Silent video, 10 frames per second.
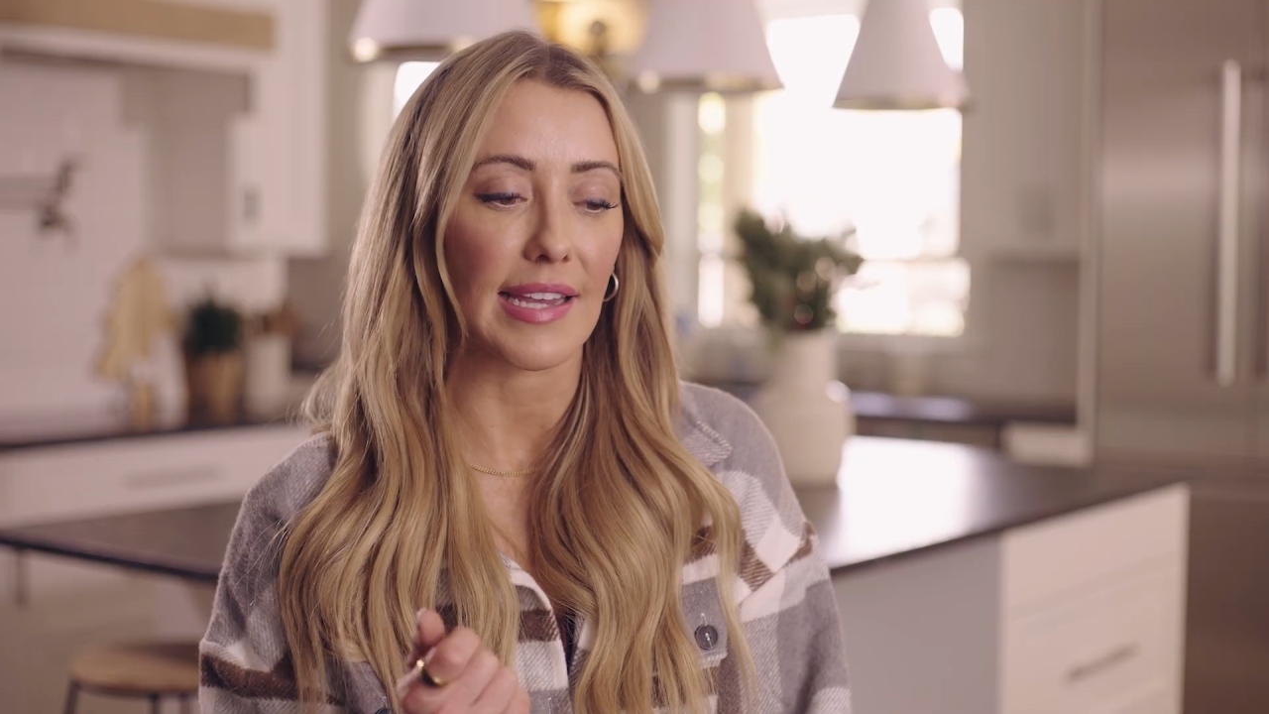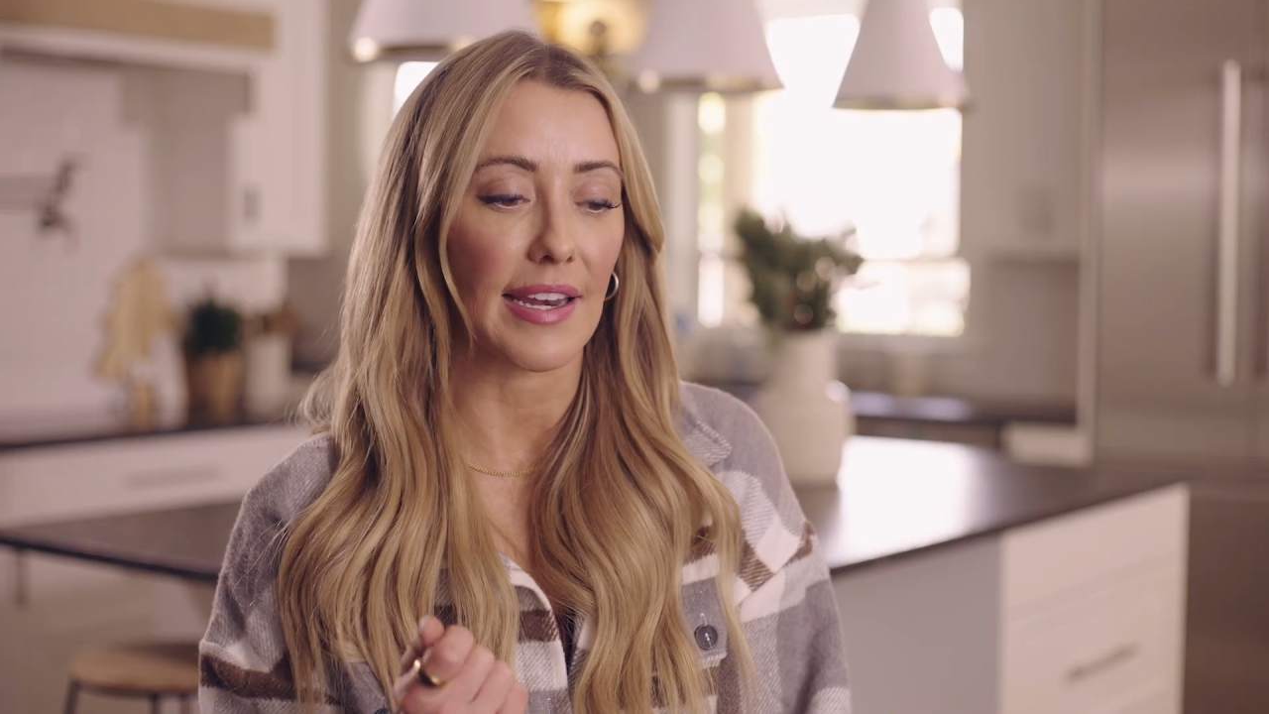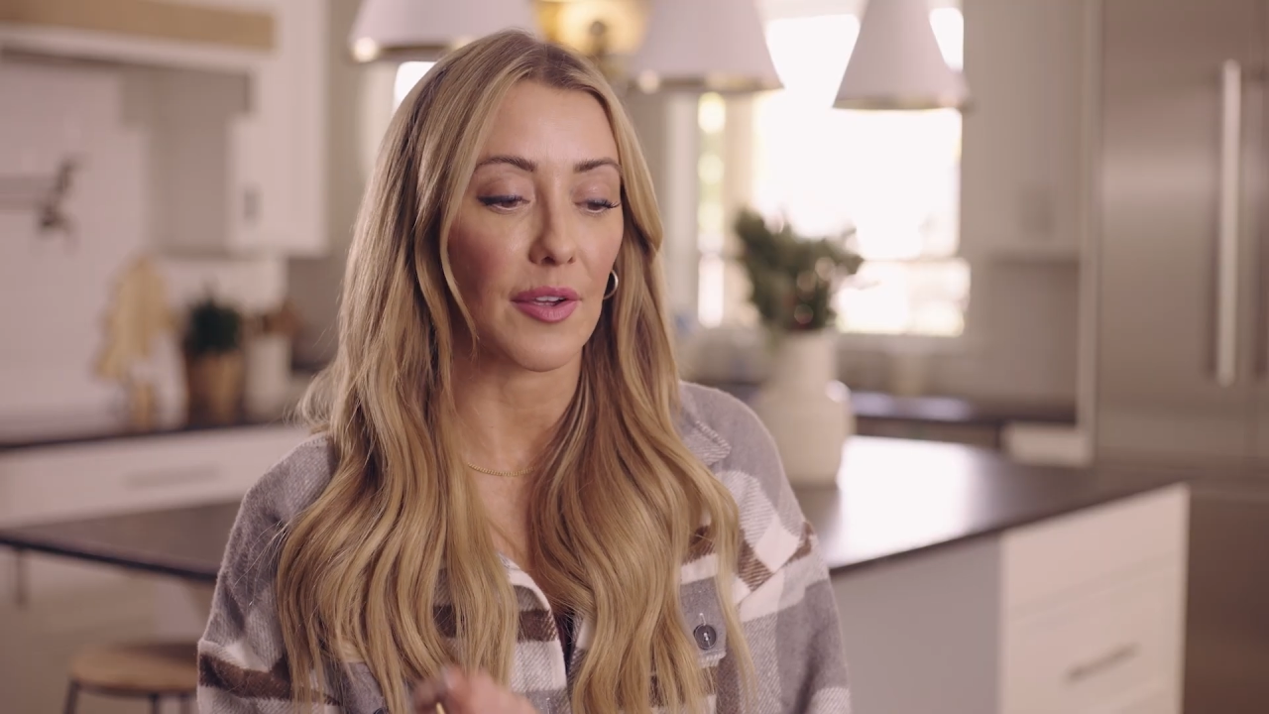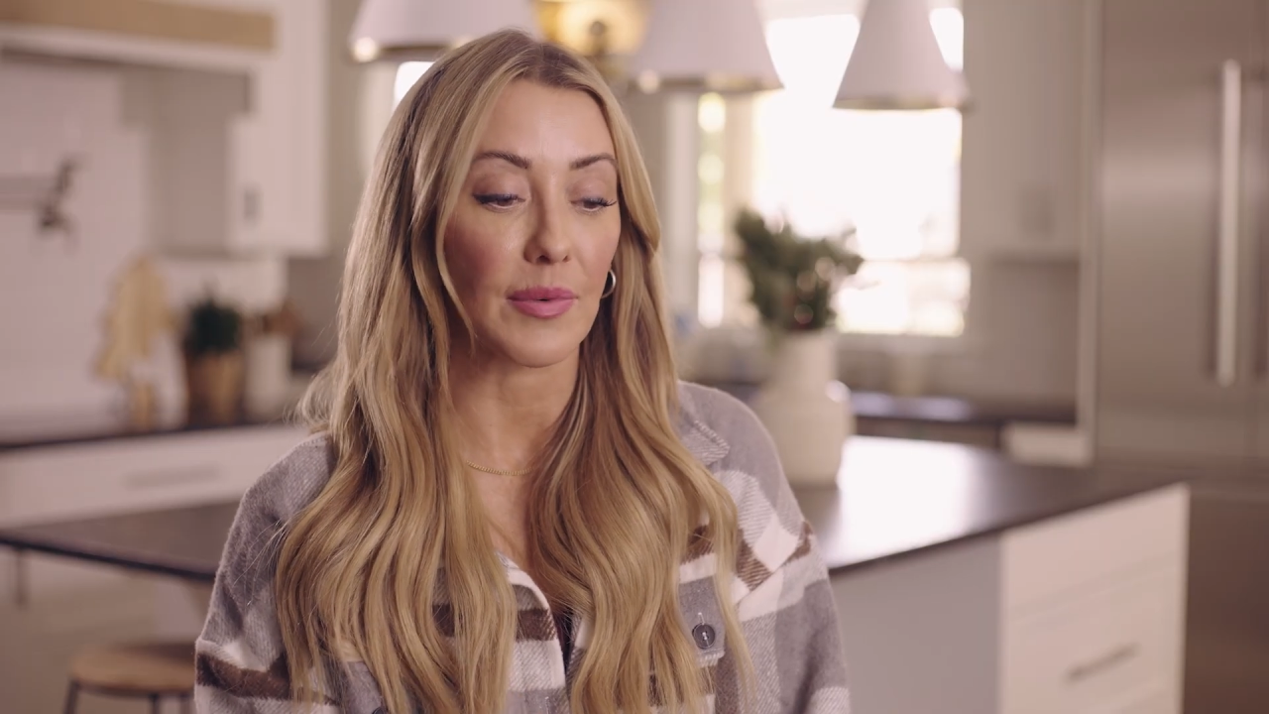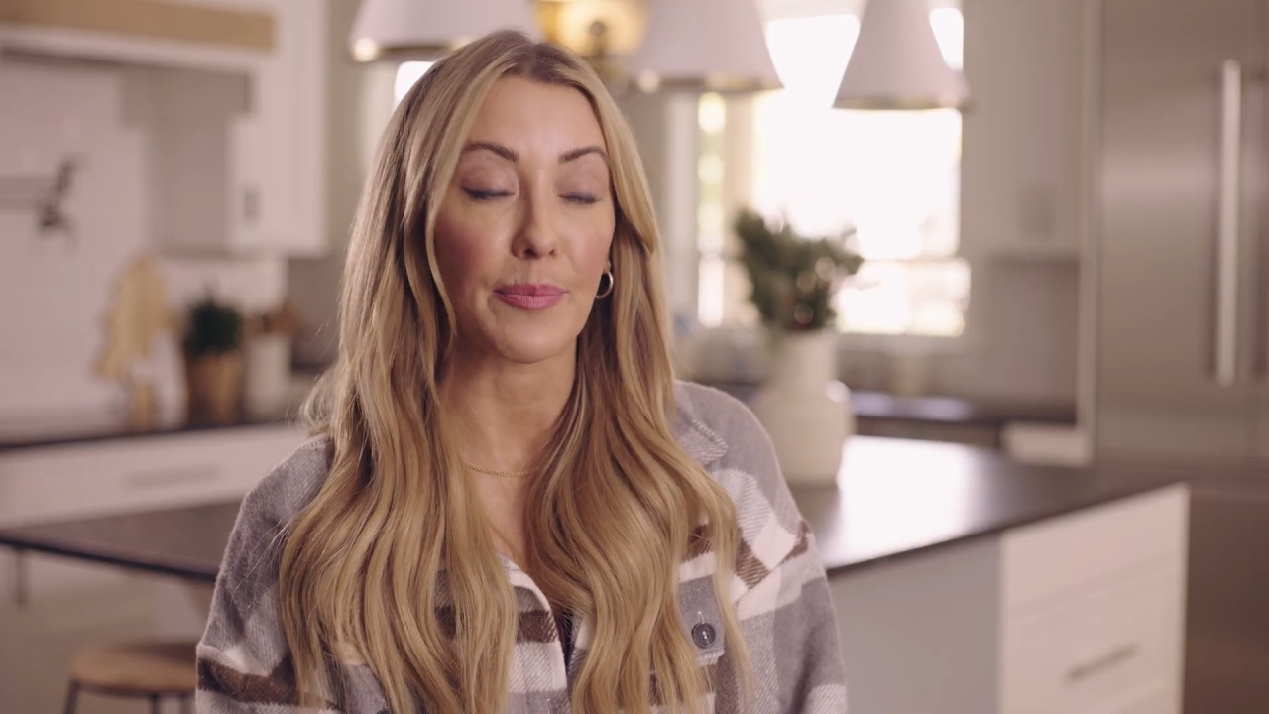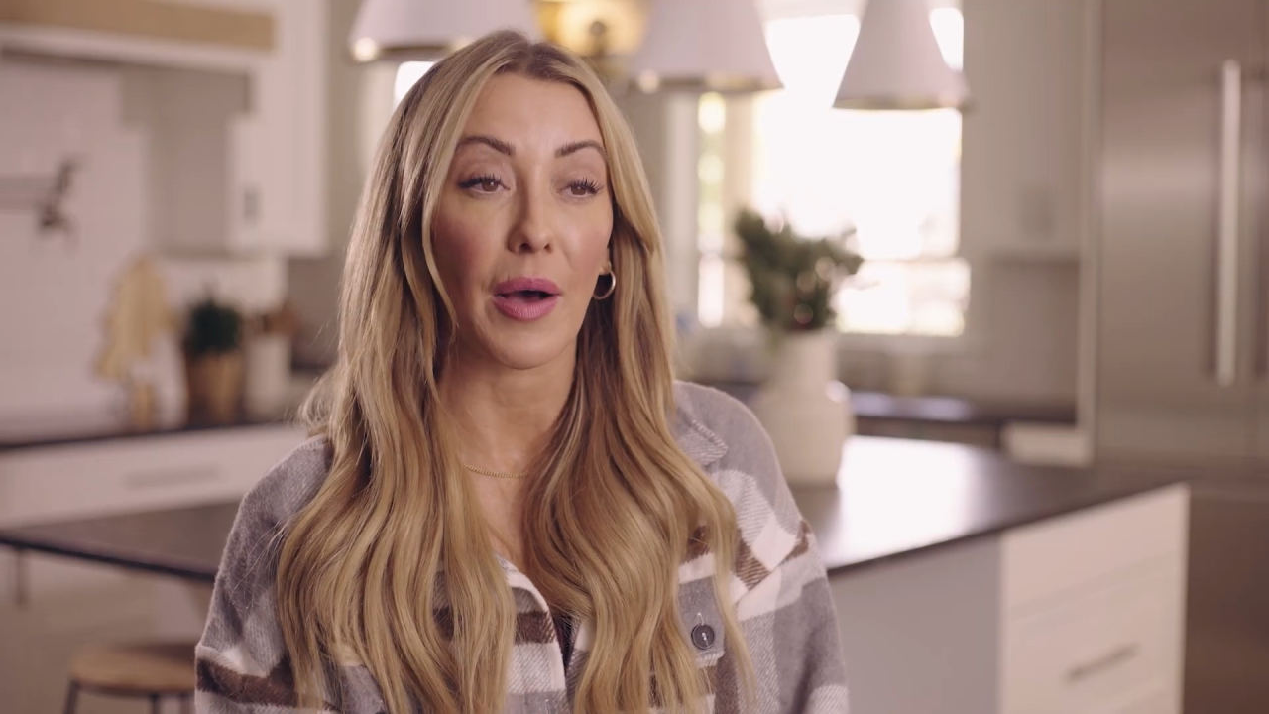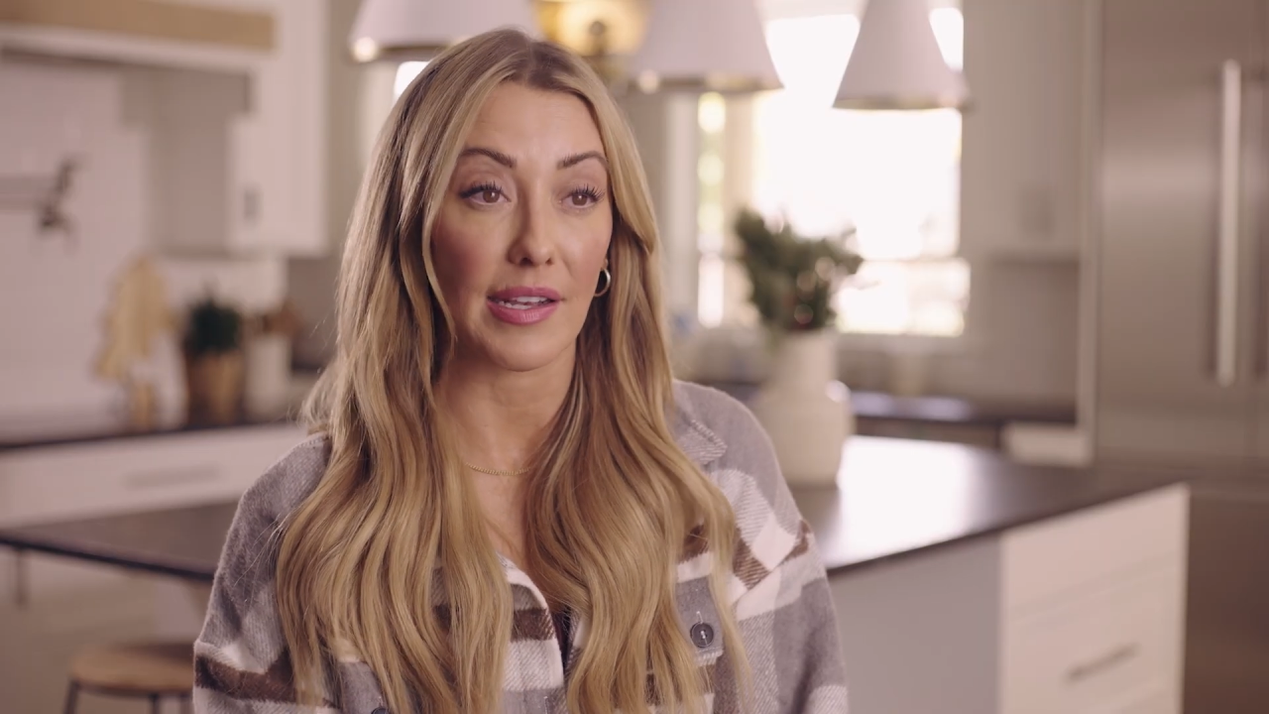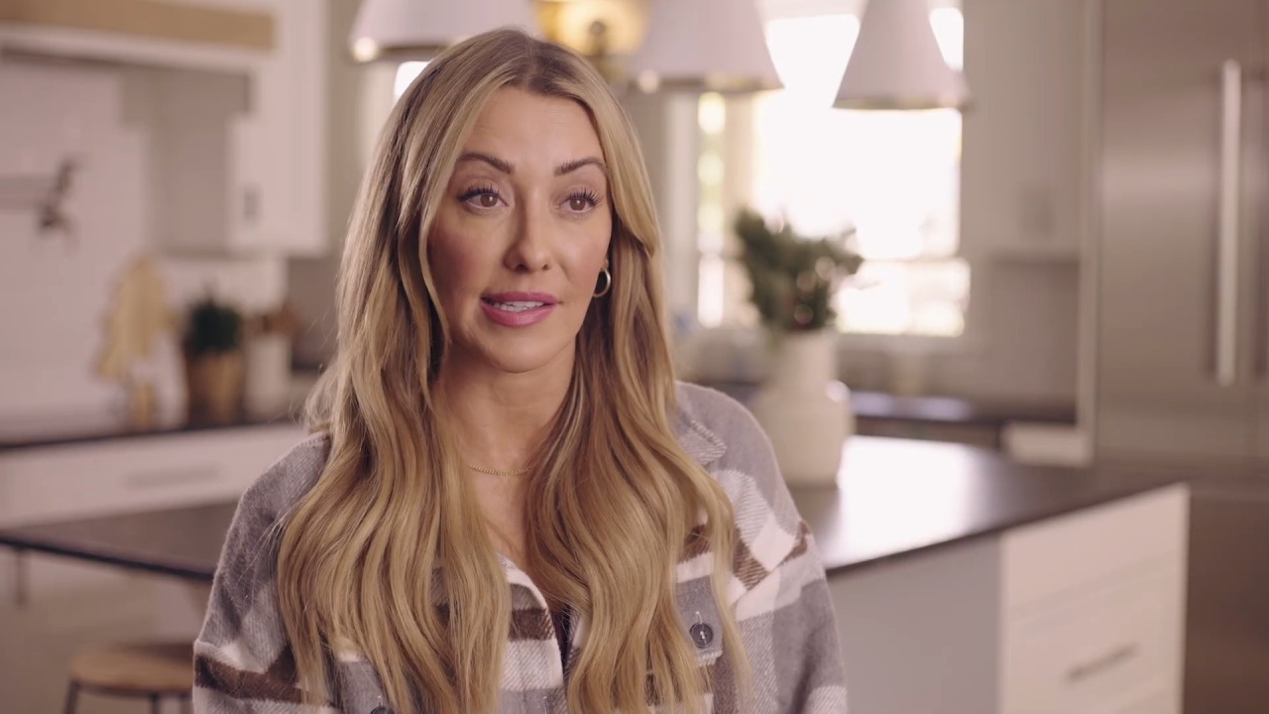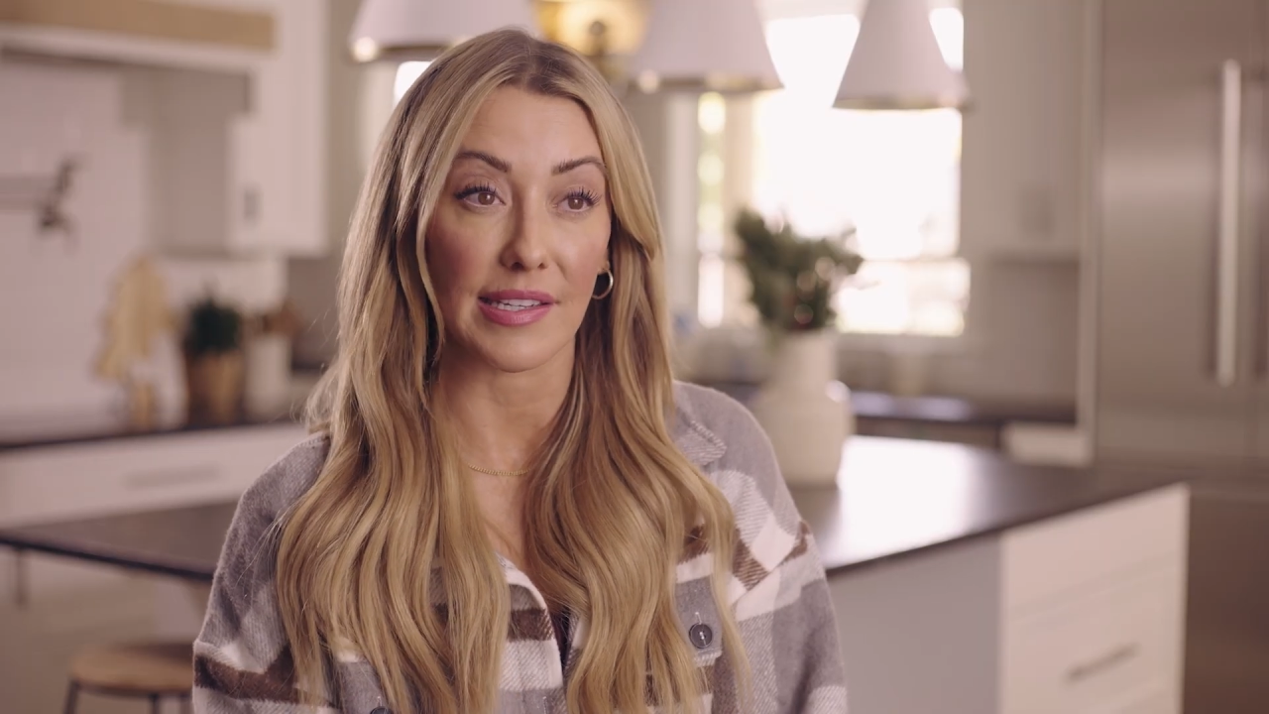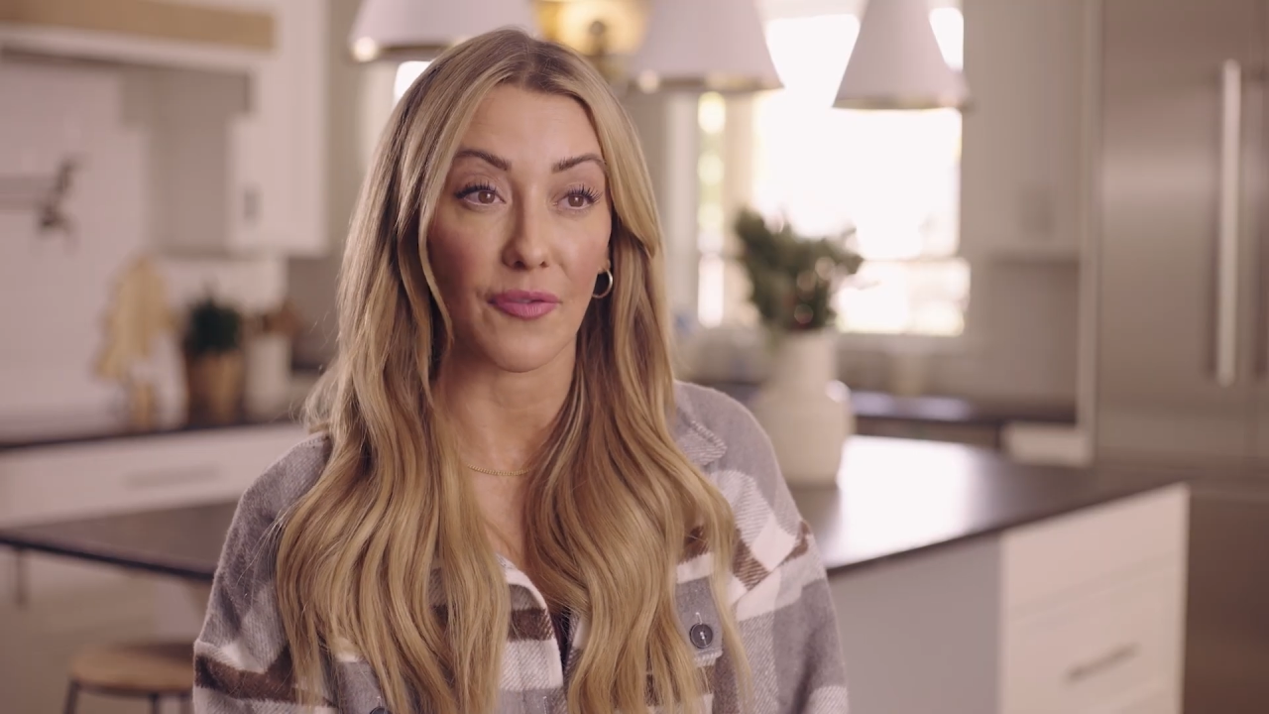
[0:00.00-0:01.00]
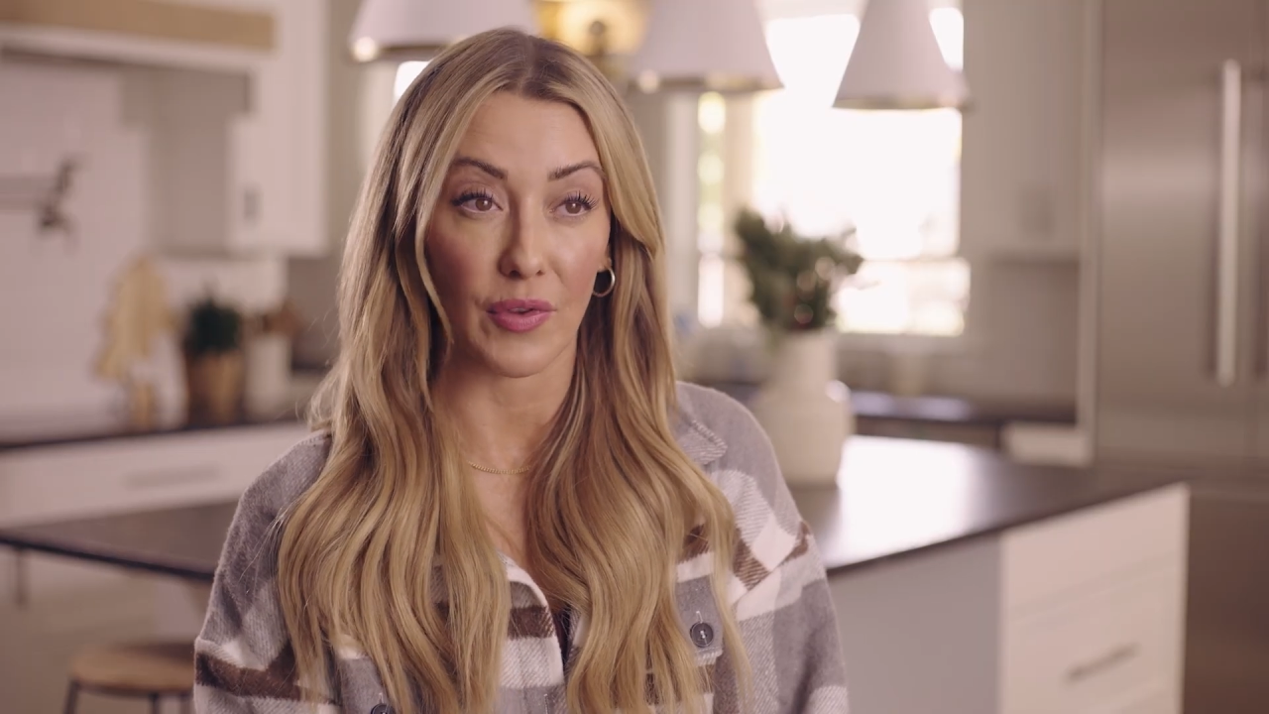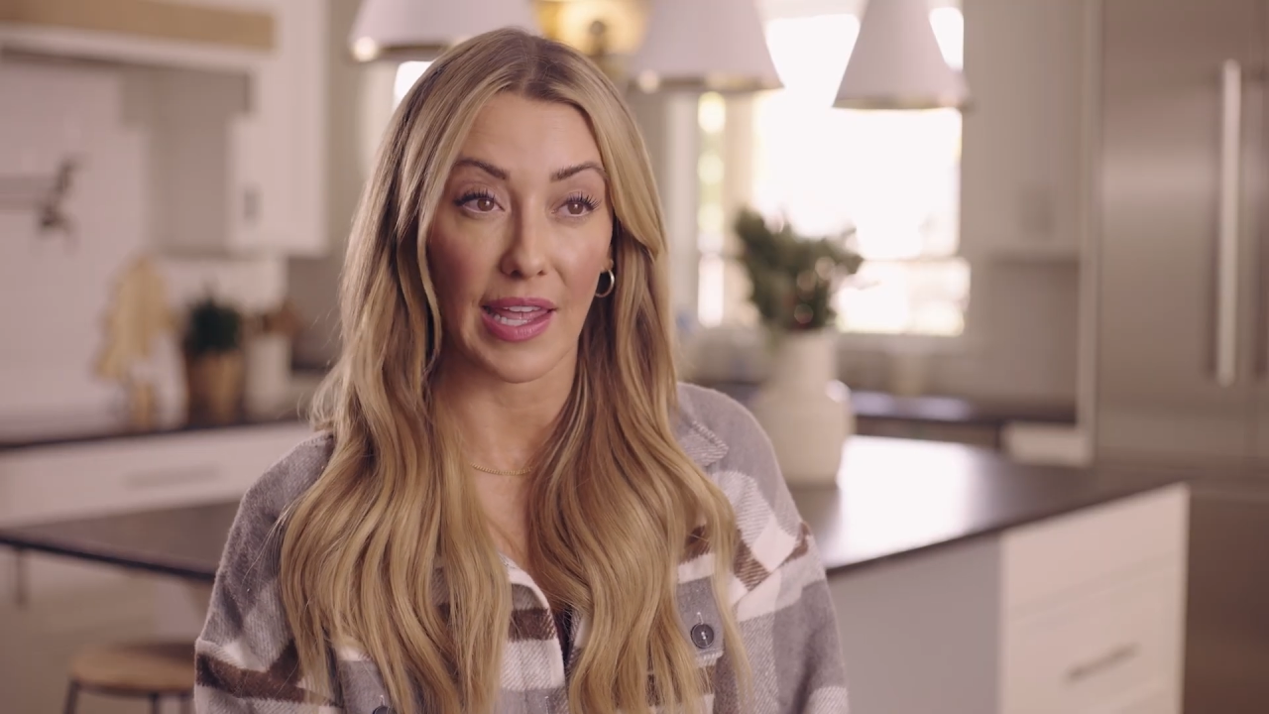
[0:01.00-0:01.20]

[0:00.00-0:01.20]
and it was positive with